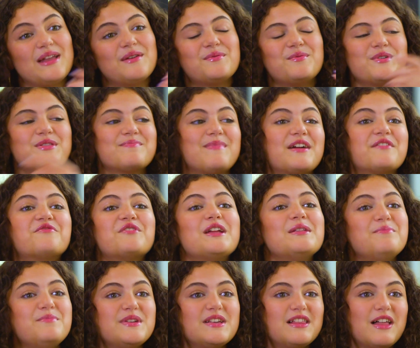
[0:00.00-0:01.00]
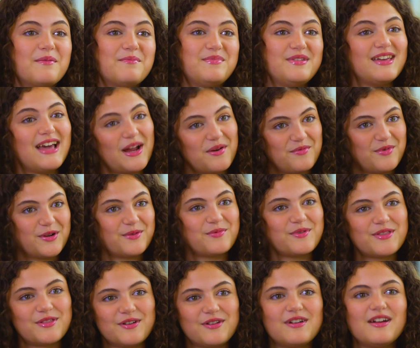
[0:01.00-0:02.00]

And with my friend Mila B, I worked with her.